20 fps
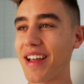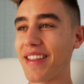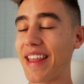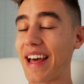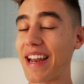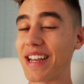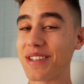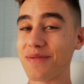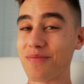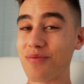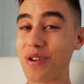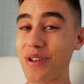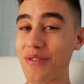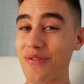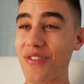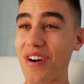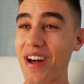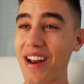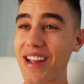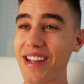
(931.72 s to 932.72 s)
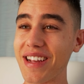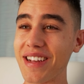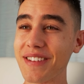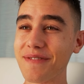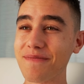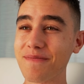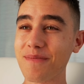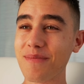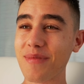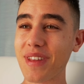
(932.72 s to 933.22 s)
That is pretty funny,
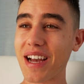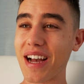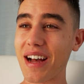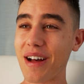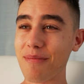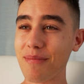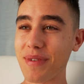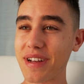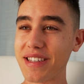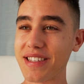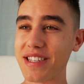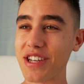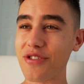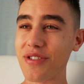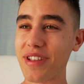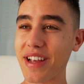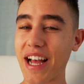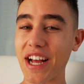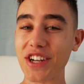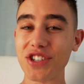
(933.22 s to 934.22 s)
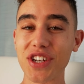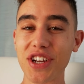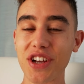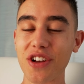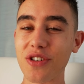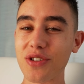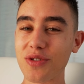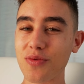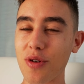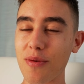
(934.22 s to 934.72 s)
considering the cashier
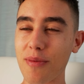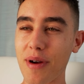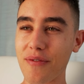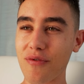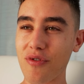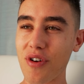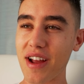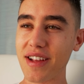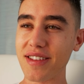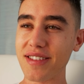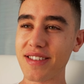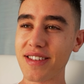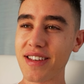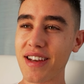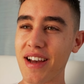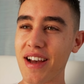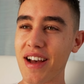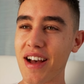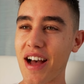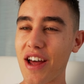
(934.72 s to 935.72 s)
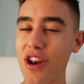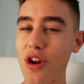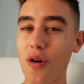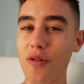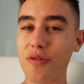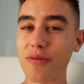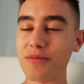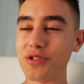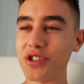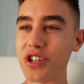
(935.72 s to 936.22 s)
girl is one of my friends. I know
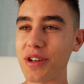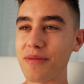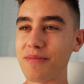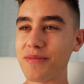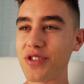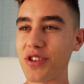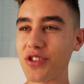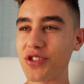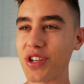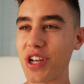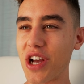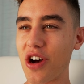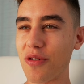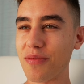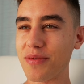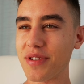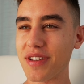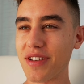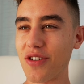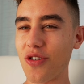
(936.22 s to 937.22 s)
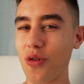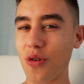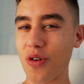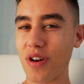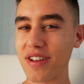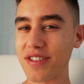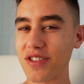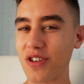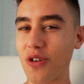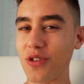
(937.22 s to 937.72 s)
her from gym, so she helped
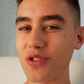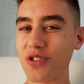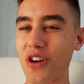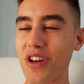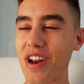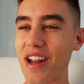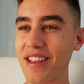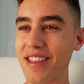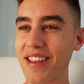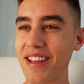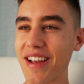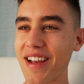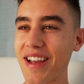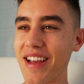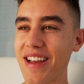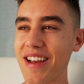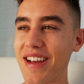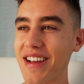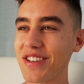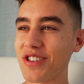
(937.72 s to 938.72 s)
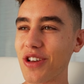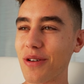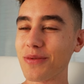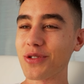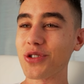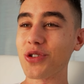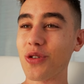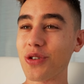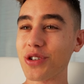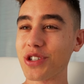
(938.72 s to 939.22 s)
organize the whole donut thing. So I'm
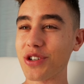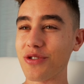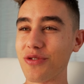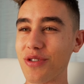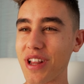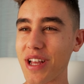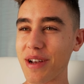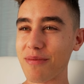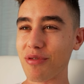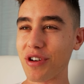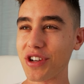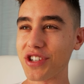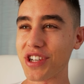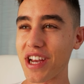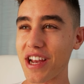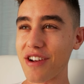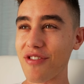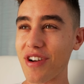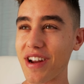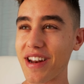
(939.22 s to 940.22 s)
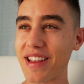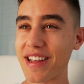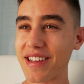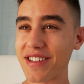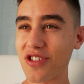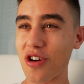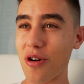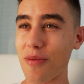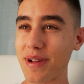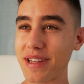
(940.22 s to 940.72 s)
sure she'd really appreciate reading
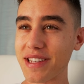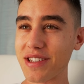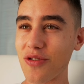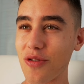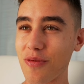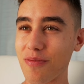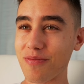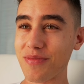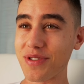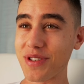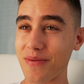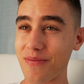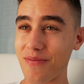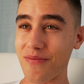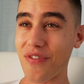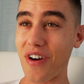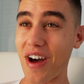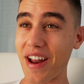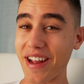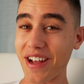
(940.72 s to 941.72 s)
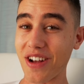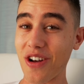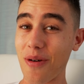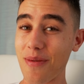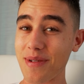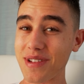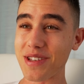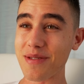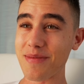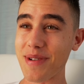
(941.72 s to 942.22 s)
these comments. There were some funny
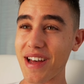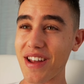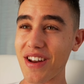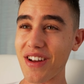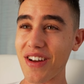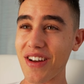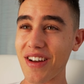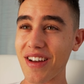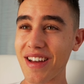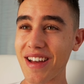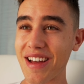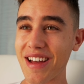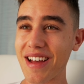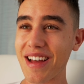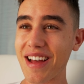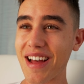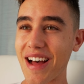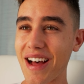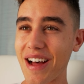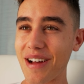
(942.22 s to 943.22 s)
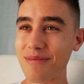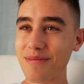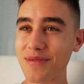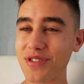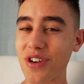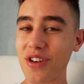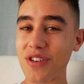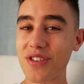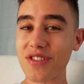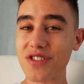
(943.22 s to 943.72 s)
comments about her.
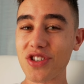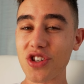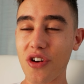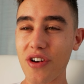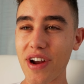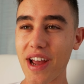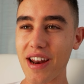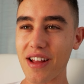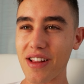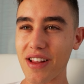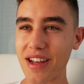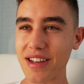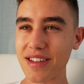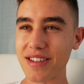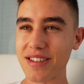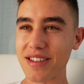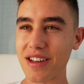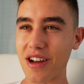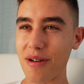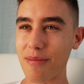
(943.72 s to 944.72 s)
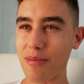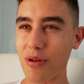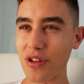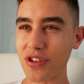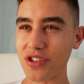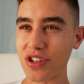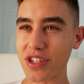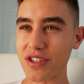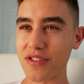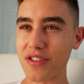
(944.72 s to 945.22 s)
So sorry, Annalise, I
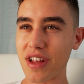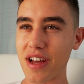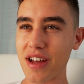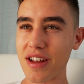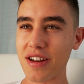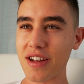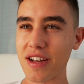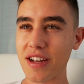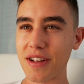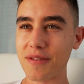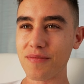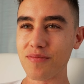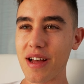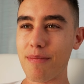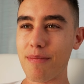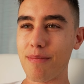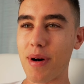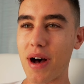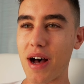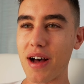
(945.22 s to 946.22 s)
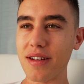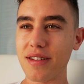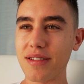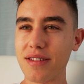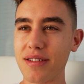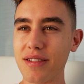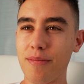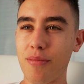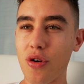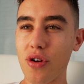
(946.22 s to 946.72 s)
apologize for that.
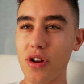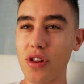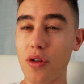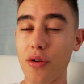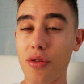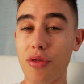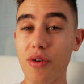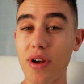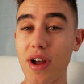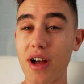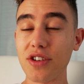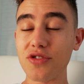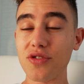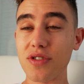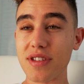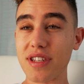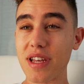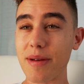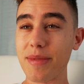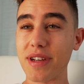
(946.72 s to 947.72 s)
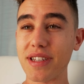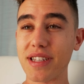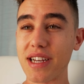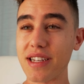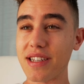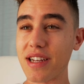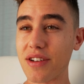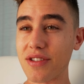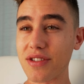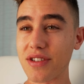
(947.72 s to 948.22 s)
But BootyLord300, send me
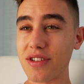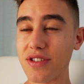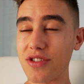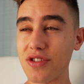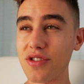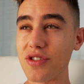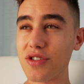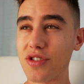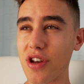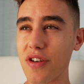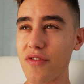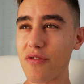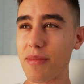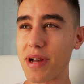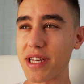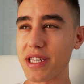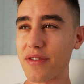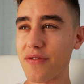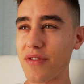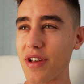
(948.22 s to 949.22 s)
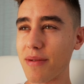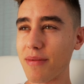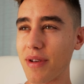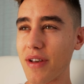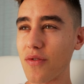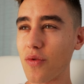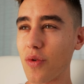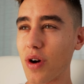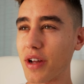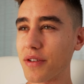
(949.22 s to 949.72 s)
details because you deserve a massive fam
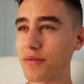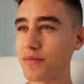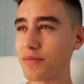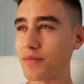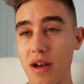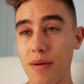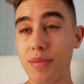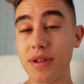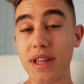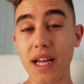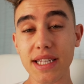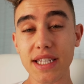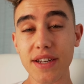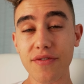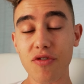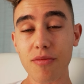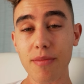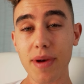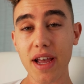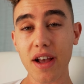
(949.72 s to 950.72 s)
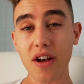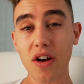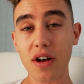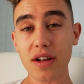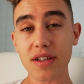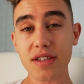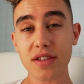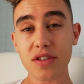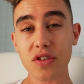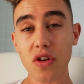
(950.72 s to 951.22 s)
giveaway. But that's it from me,
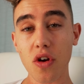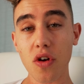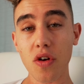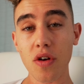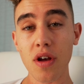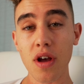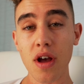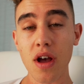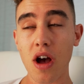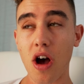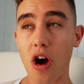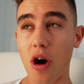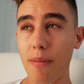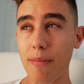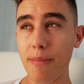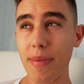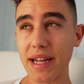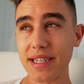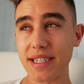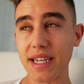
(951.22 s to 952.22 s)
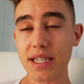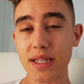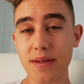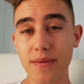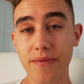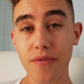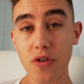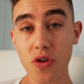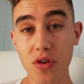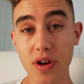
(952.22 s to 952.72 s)
guys. So I'm about to get
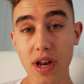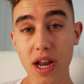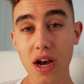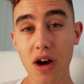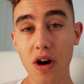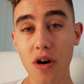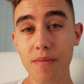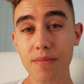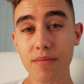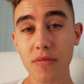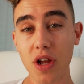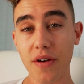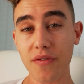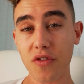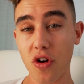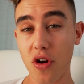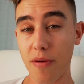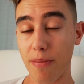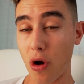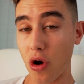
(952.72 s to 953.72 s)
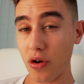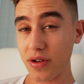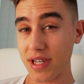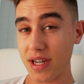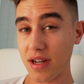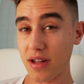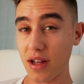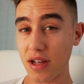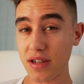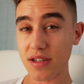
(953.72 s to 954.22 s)
some food now. I've got a
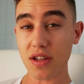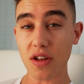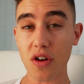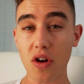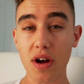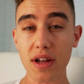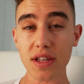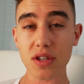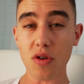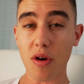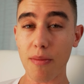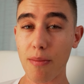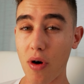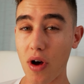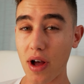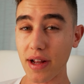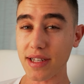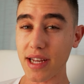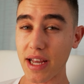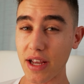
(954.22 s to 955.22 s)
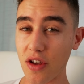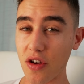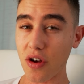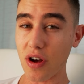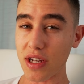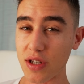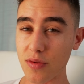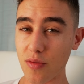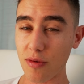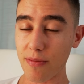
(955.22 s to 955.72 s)
posing class tonight, so I might take you
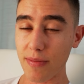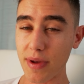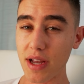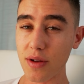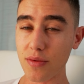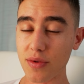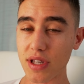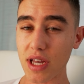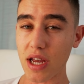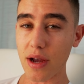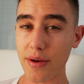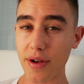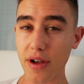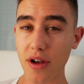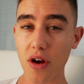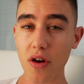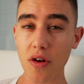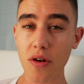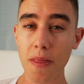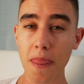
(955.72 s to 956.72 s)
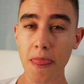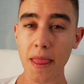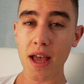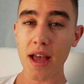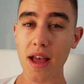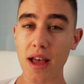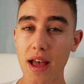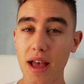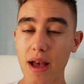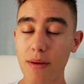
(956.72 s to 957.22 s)
guys with me. We'll see how we go.
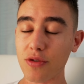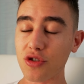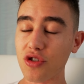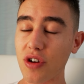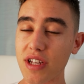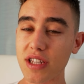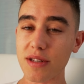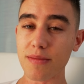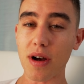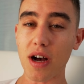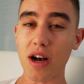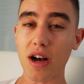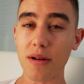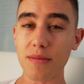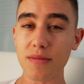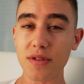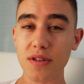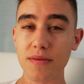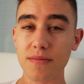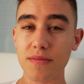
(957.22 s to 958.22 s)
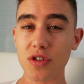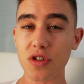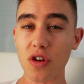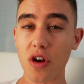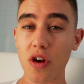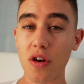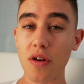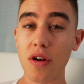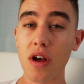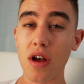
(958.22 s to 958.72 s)
And we'll train some arms.
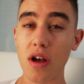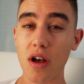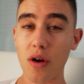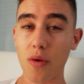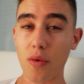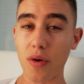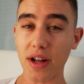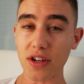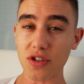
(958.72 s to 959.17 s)
So we'll